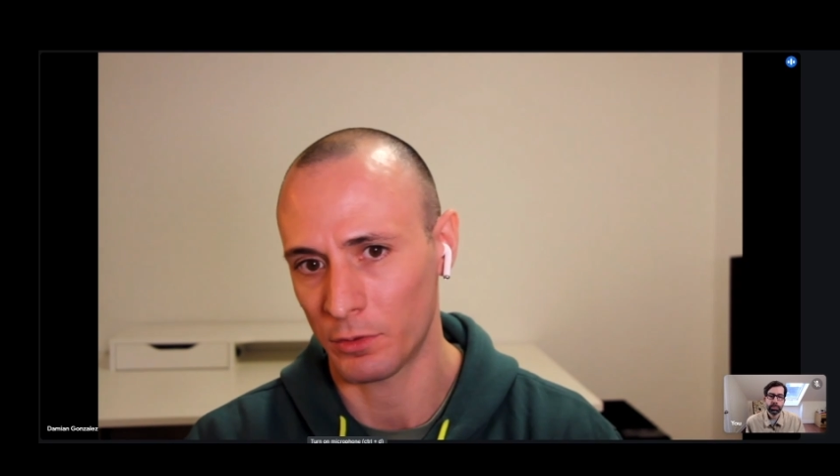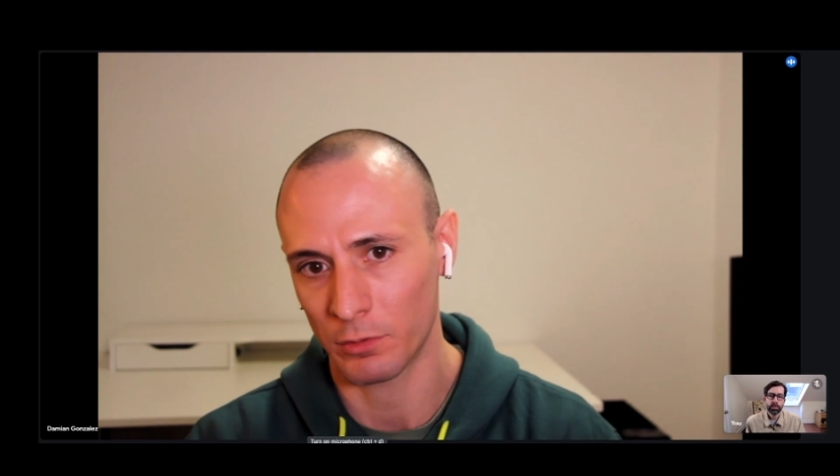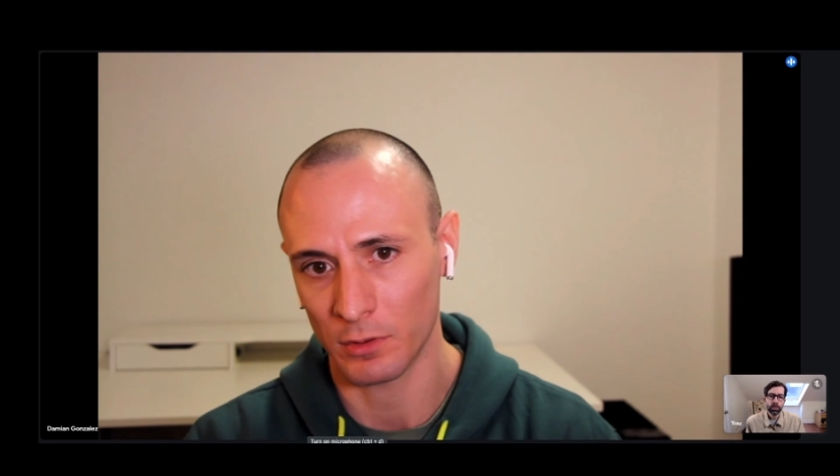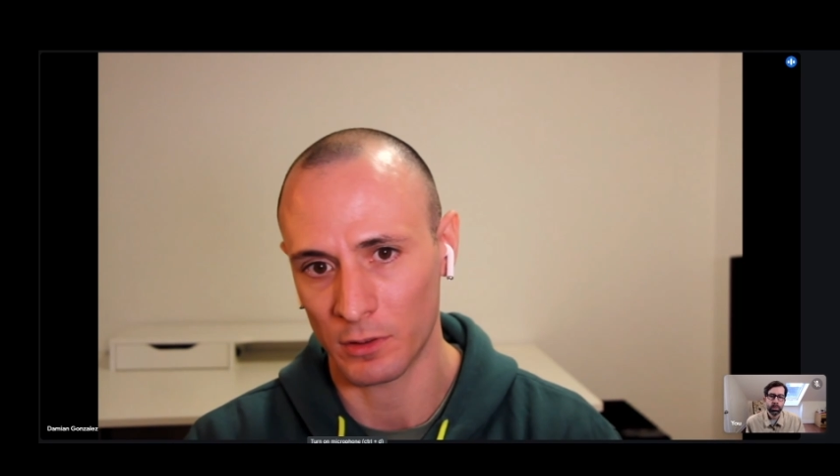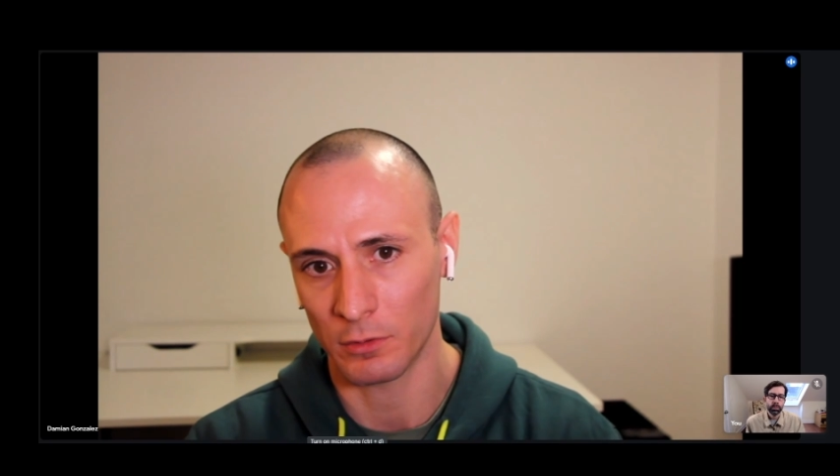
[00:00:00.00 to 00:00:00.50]

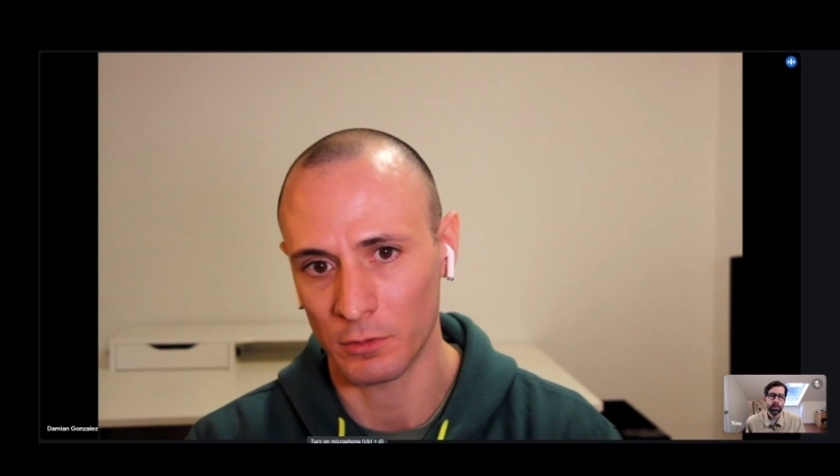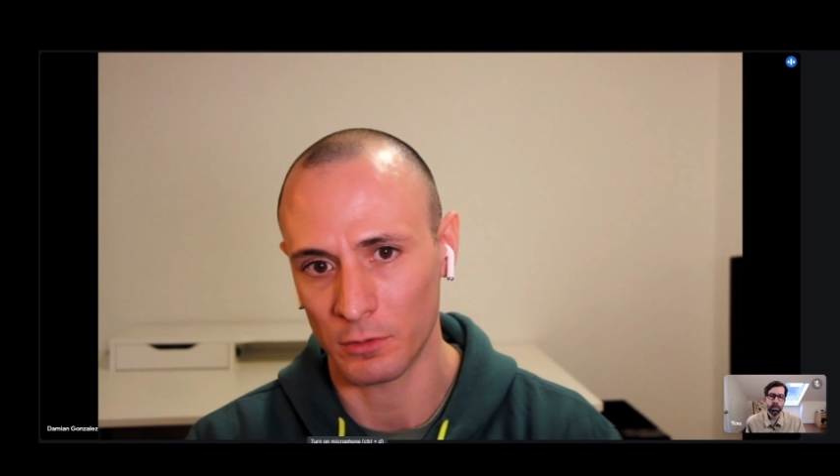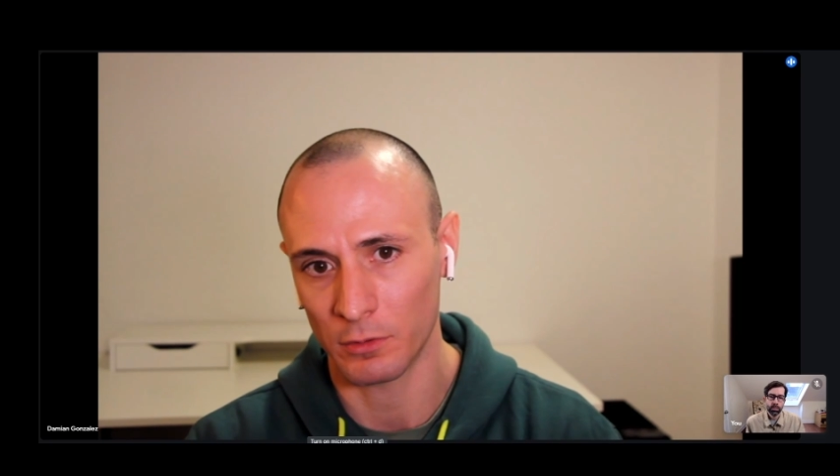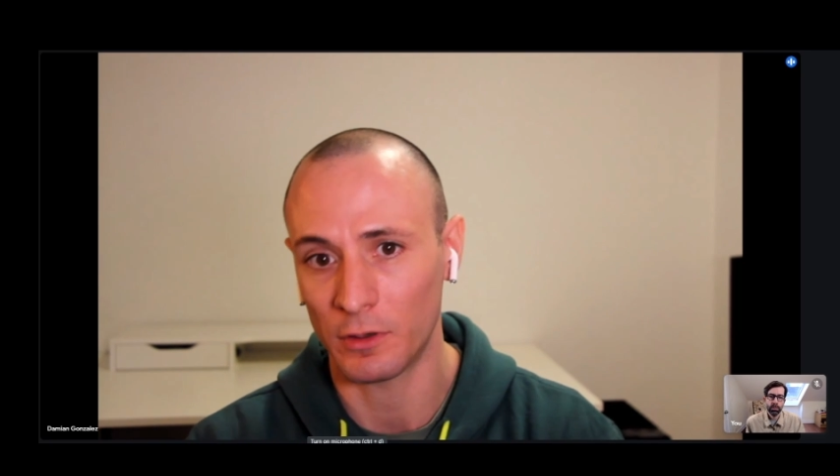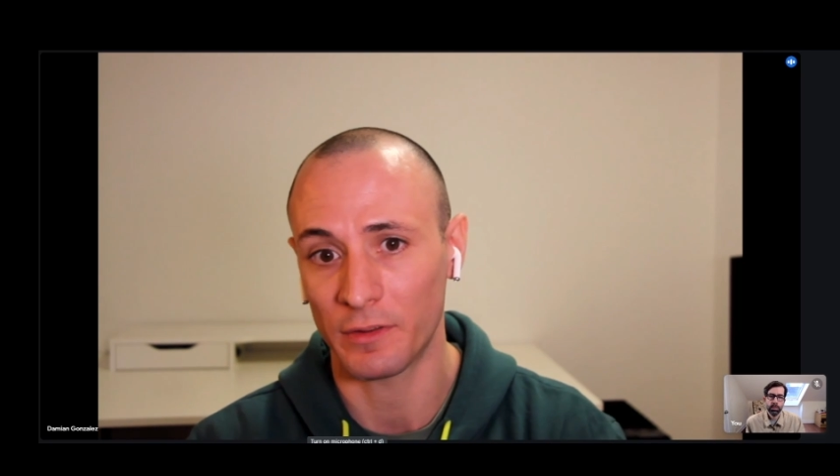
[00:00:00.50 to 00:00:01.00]
through a Google
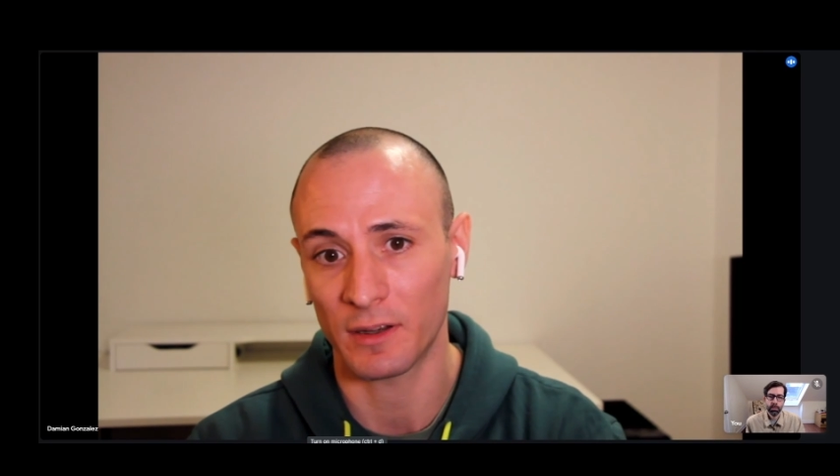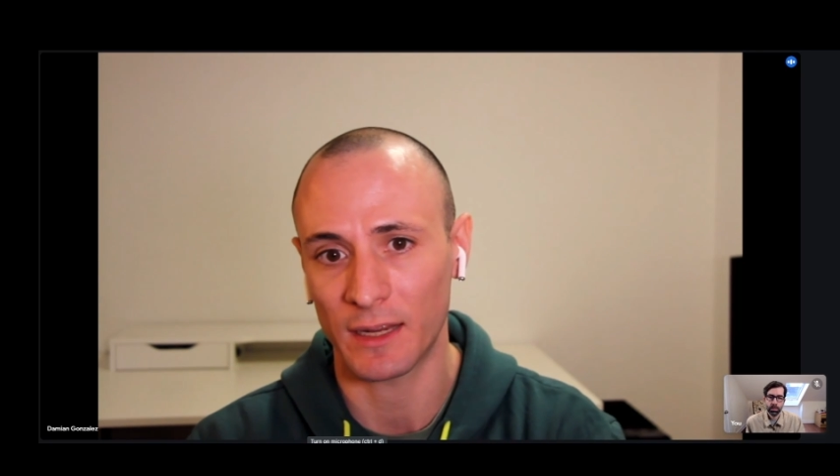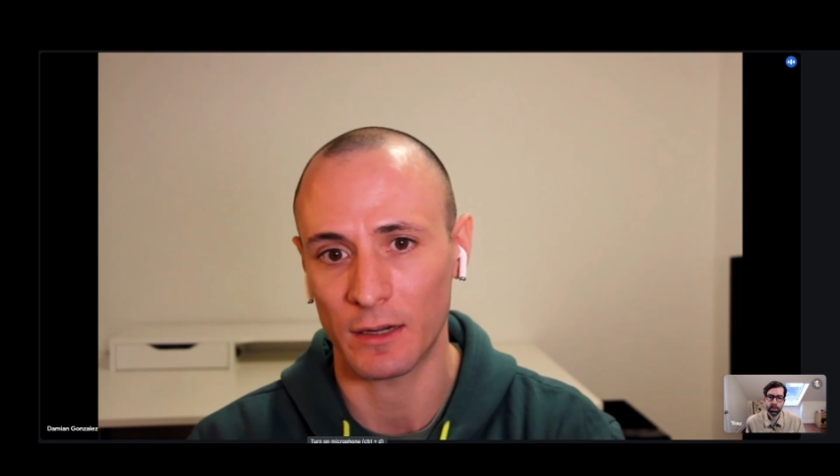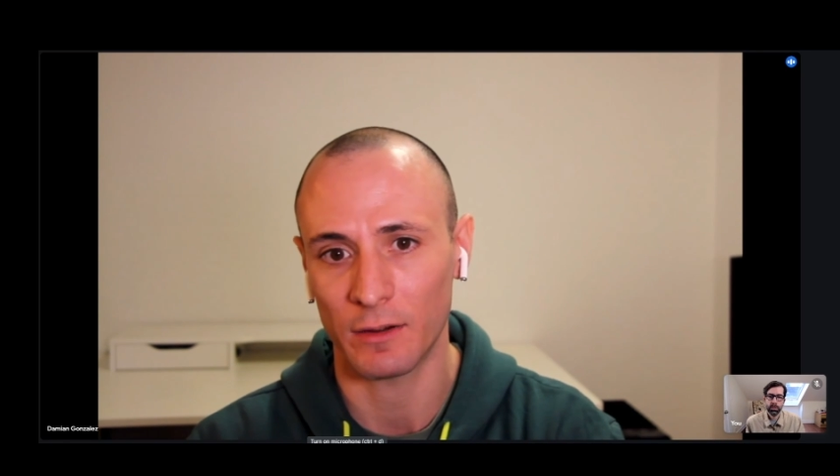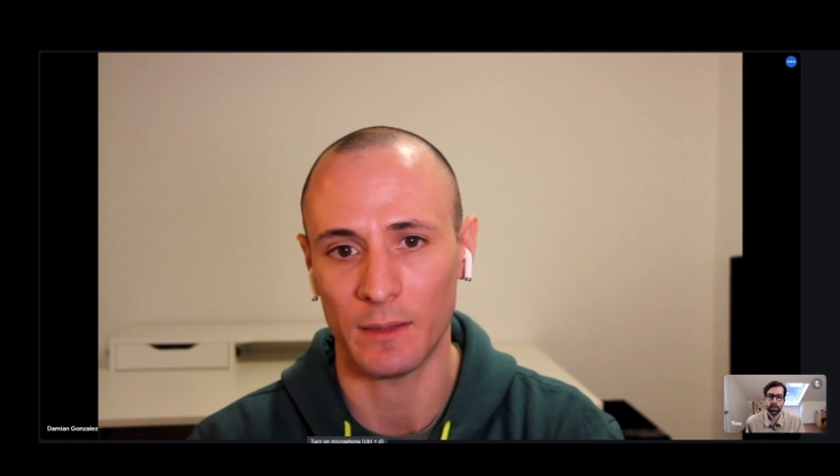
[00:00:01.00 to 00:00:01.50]
Authenticator
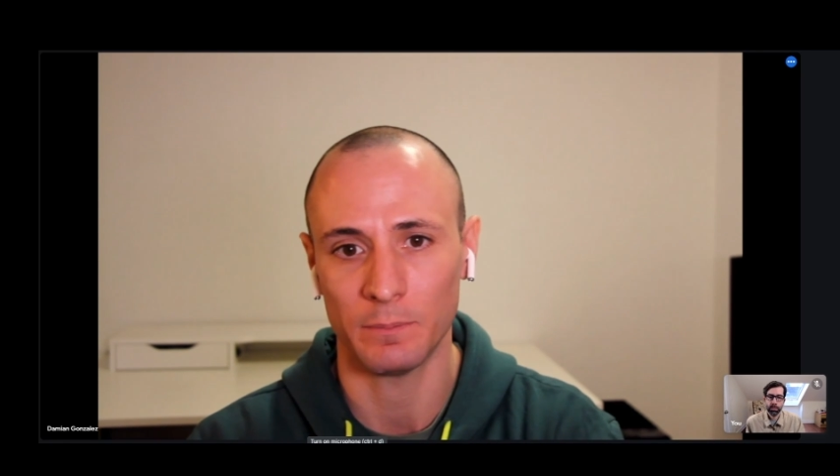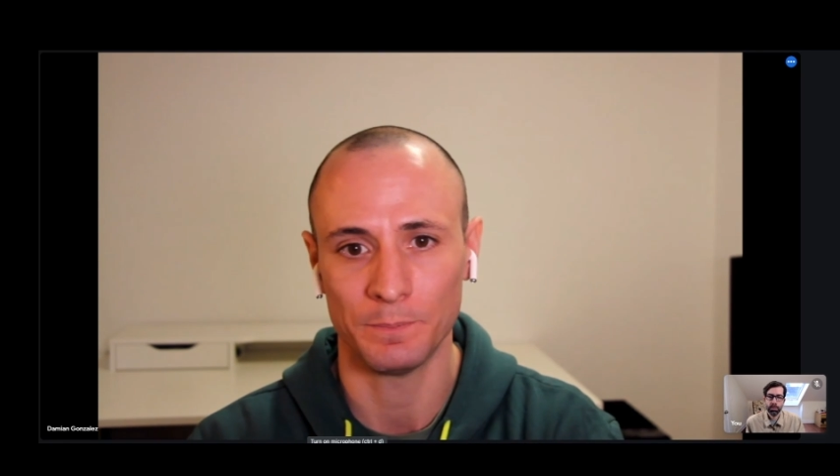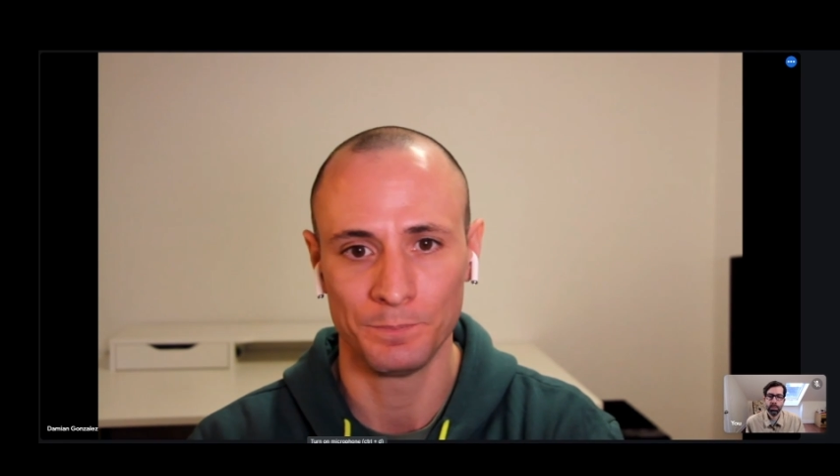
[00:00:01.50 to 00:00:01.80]
app.